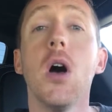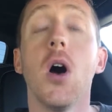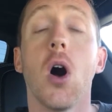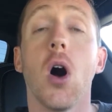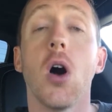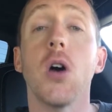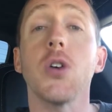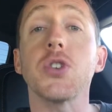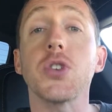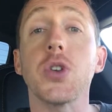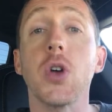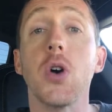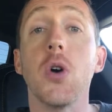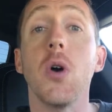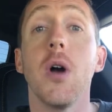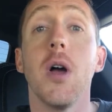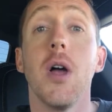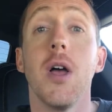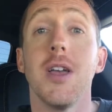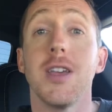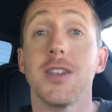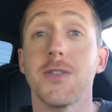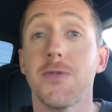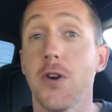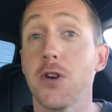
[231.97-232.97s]
Also,
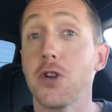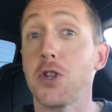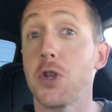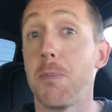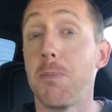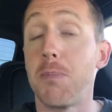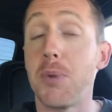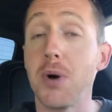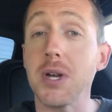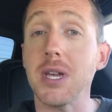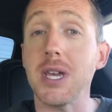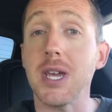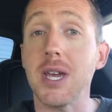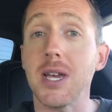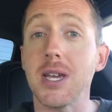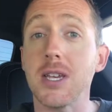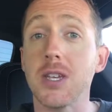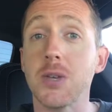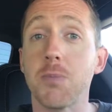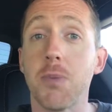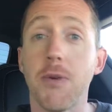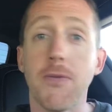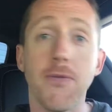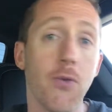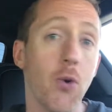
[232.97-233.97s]
as far as the
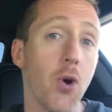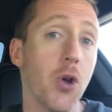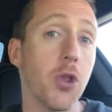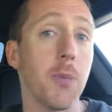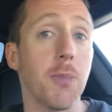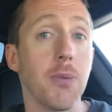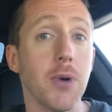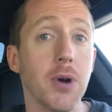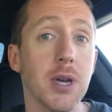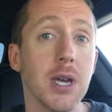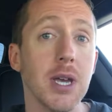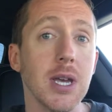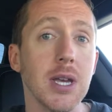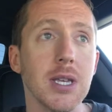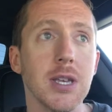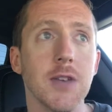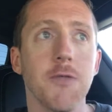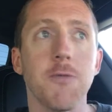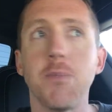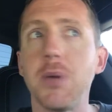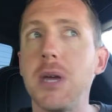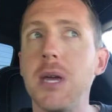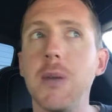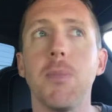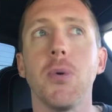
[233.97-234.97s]
bookings, before the bookings,
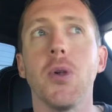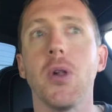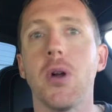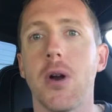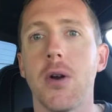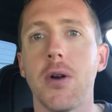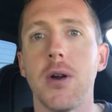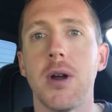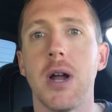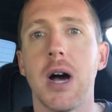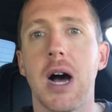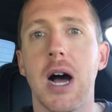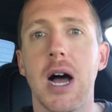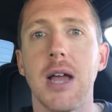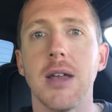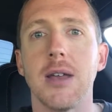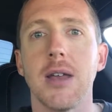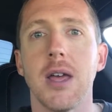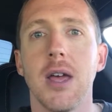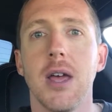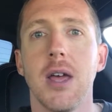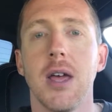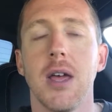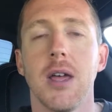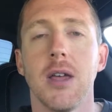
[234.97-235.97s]
if people are not,
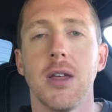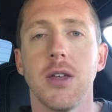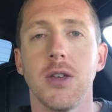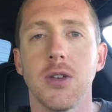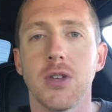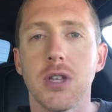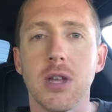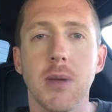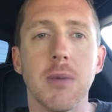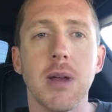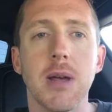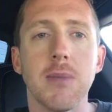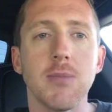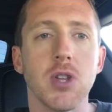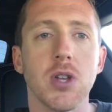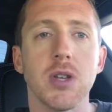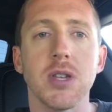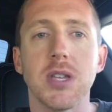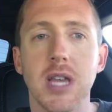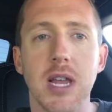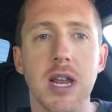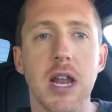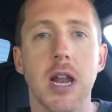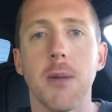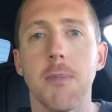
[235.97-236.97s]
sometimes they'll
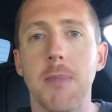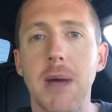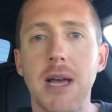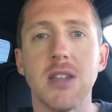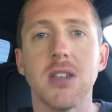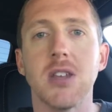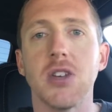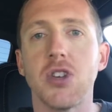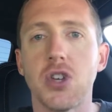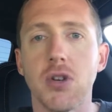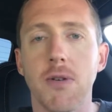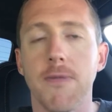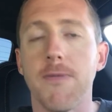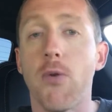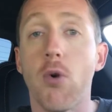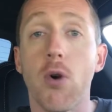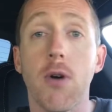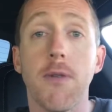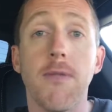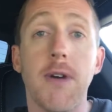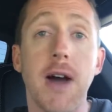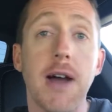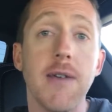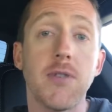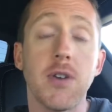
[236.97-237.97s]
send out a message to 4
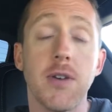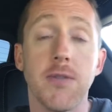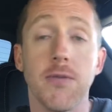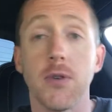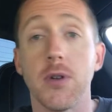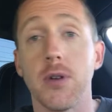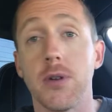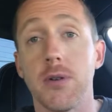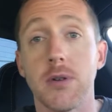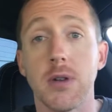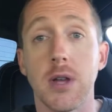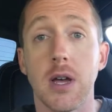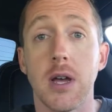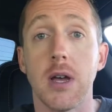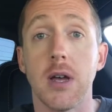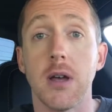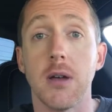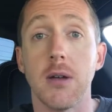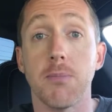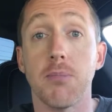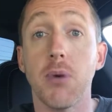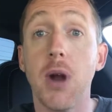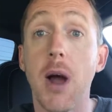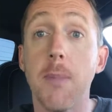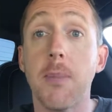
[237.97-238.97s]
or 5 different
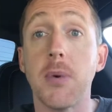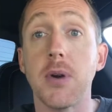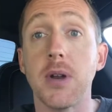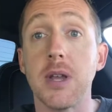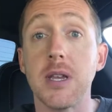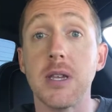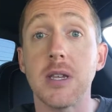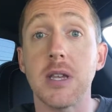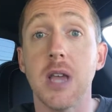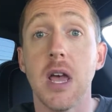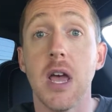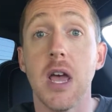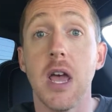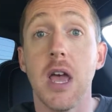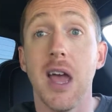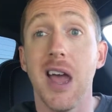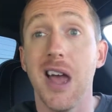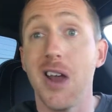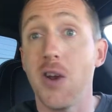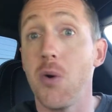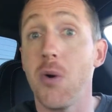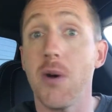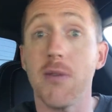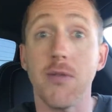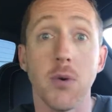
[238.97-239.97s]
properties,
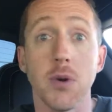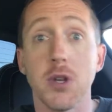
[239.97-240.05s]
and whoever